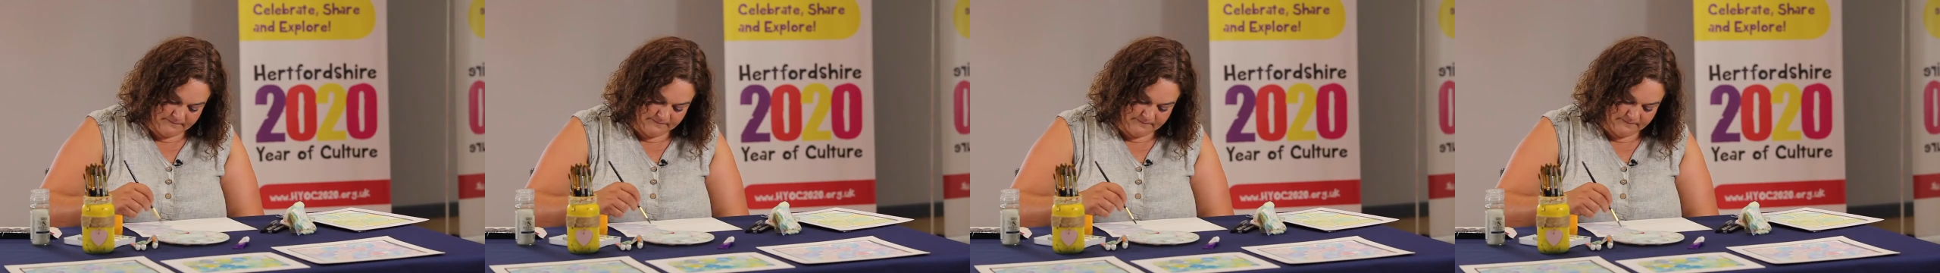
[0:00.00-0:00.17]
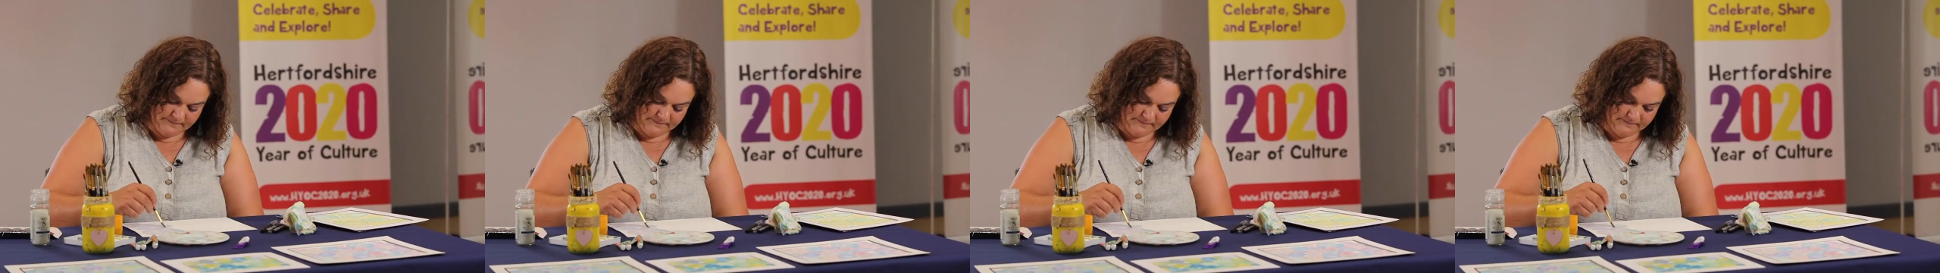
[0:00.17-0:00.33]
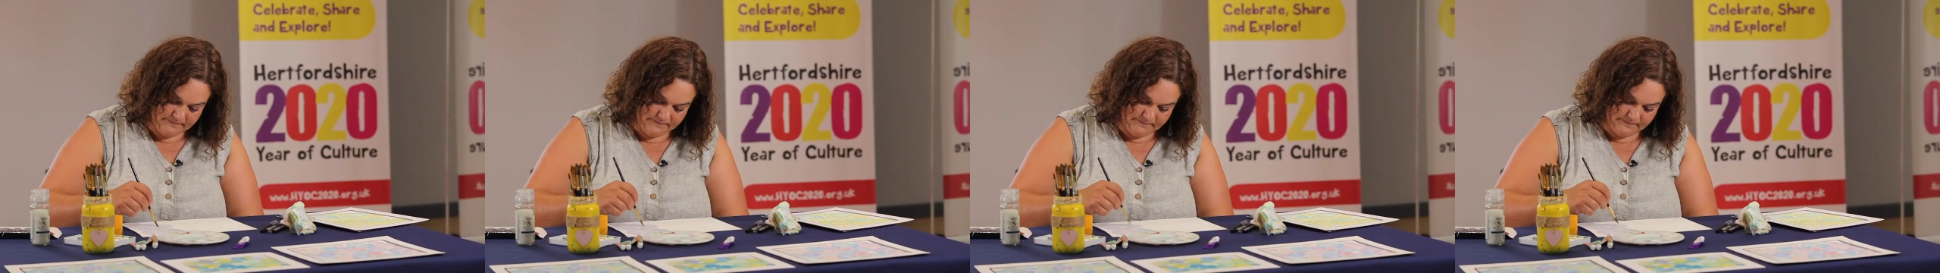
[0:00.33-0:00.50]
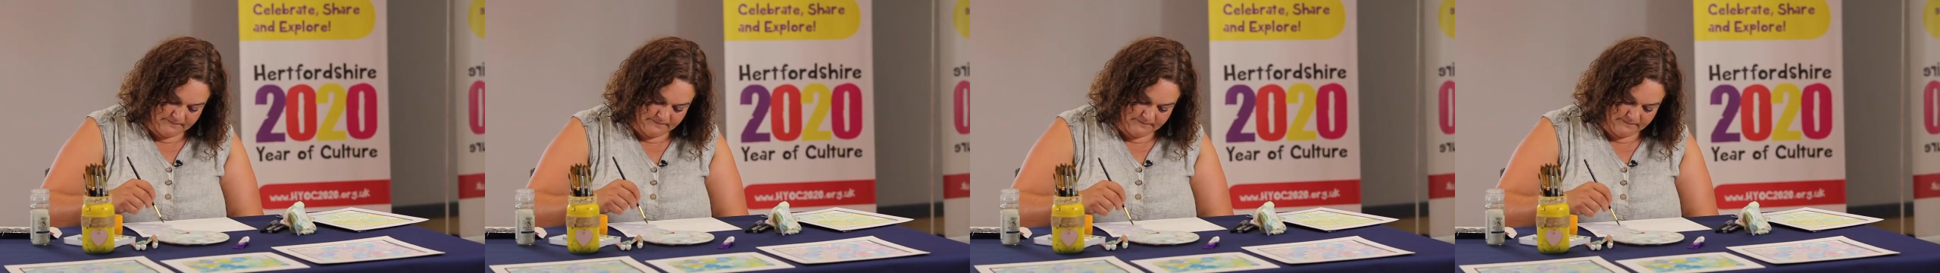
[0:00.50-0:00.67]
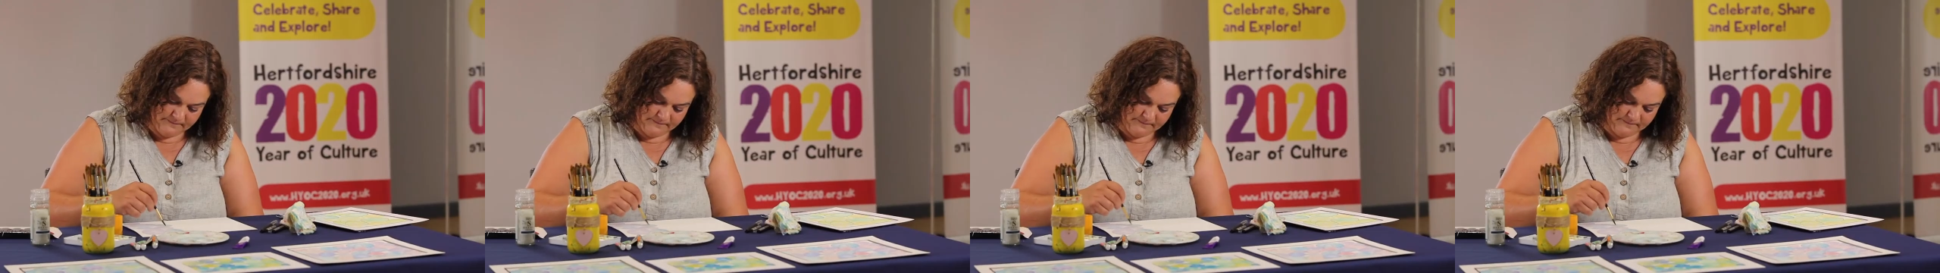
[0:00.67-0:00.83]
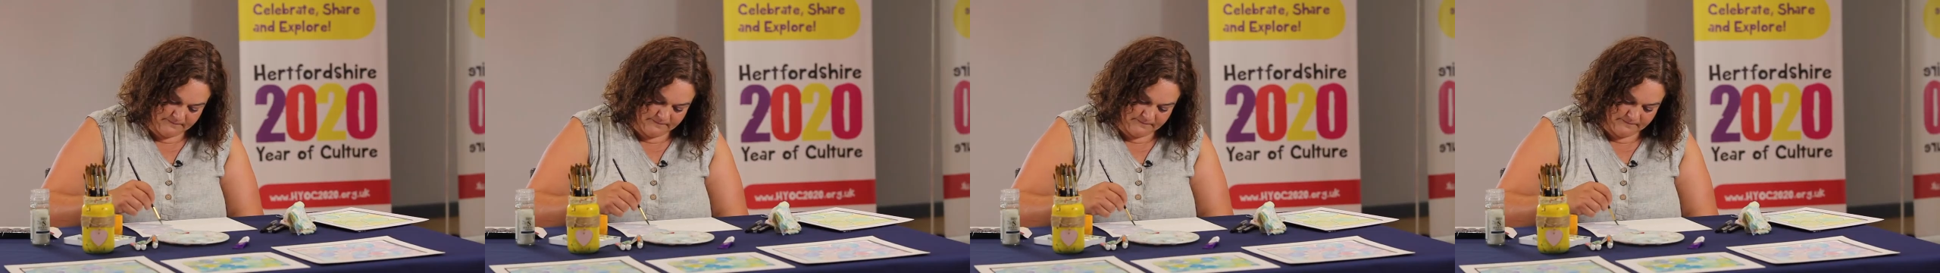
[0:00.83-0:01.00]

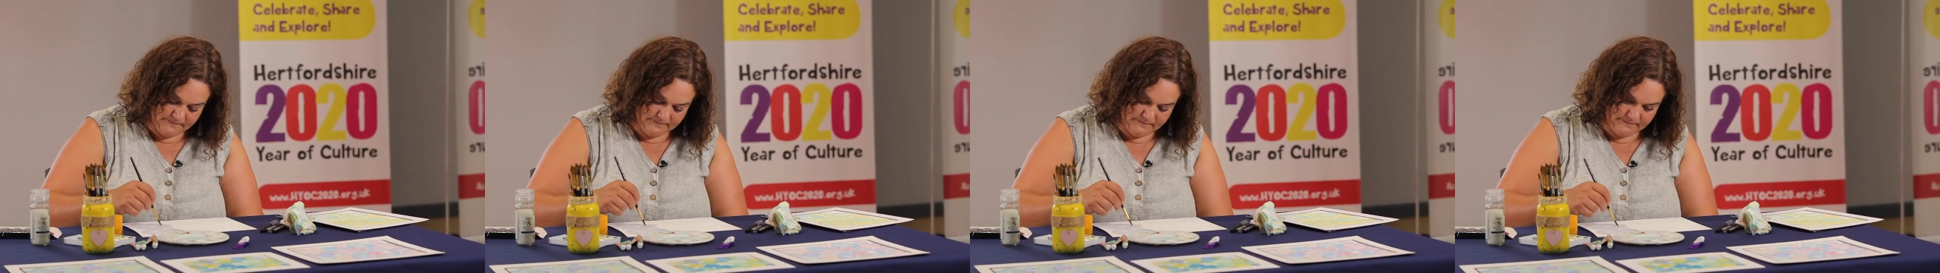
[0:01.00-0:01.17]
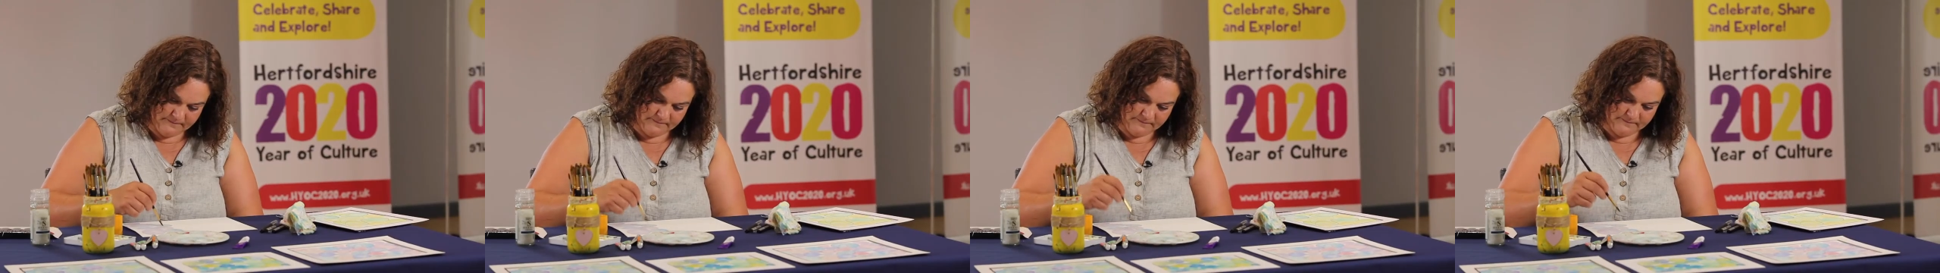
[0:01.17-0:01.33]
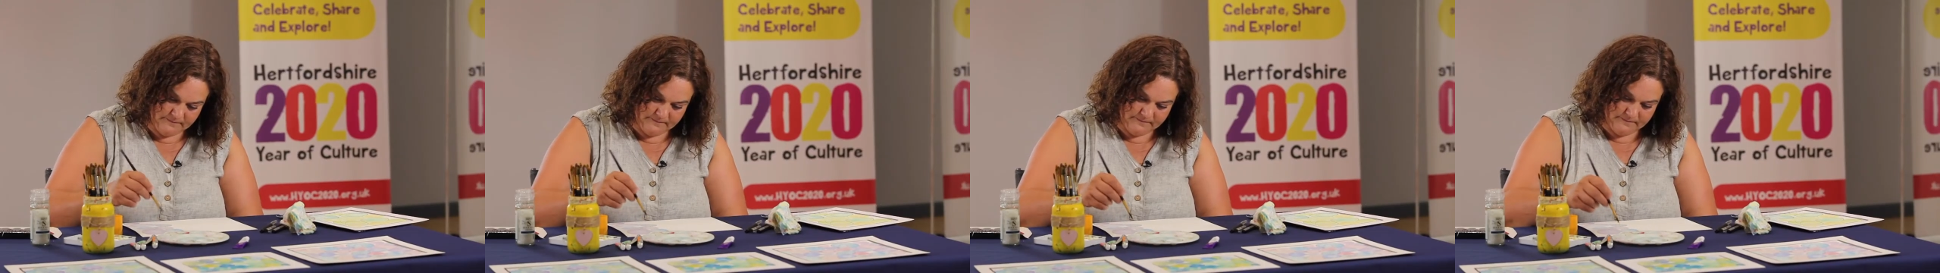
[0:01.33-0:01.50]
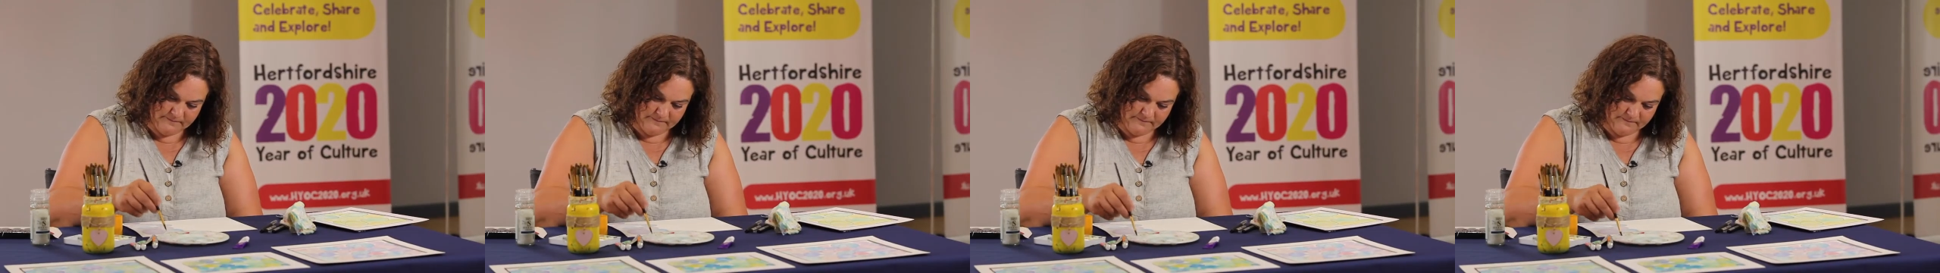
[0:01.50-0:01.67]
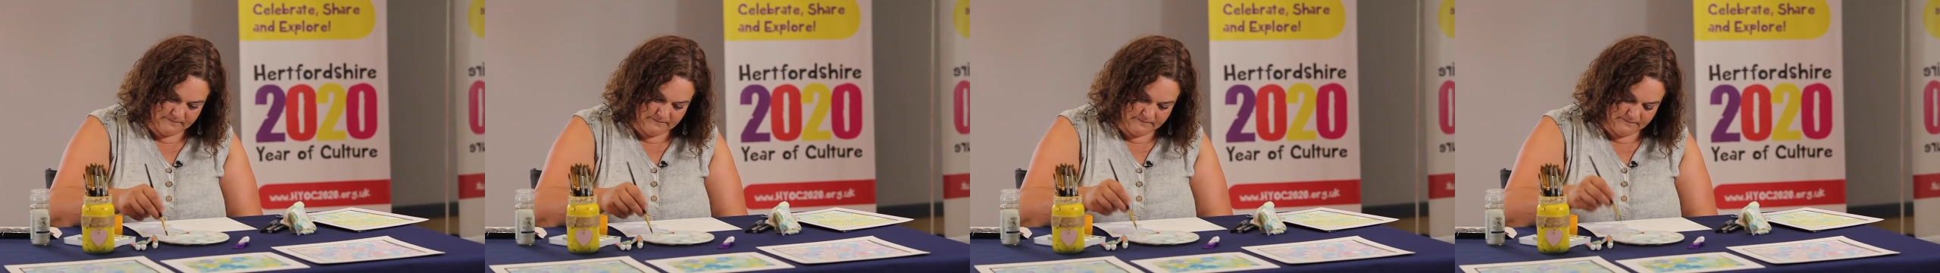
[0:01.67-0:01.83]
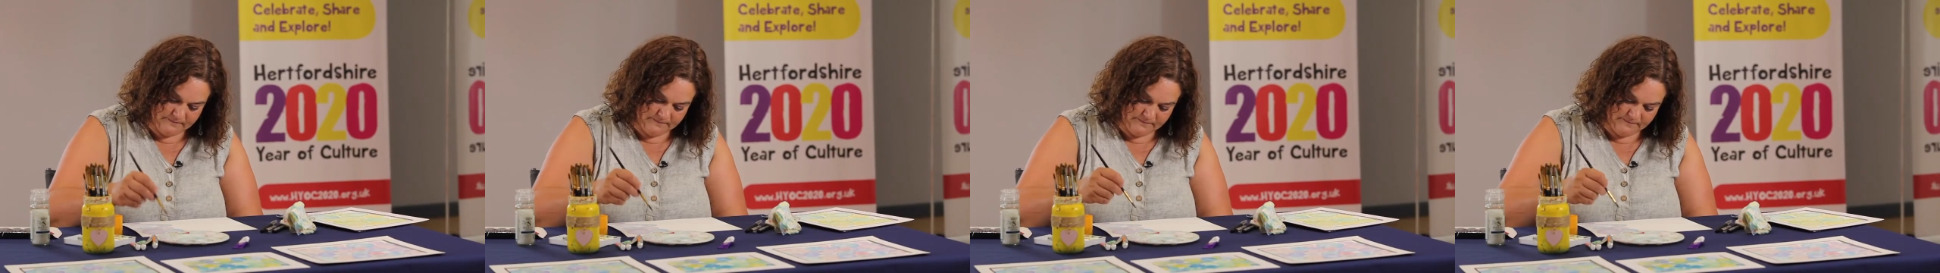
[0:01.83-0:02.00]
(silence)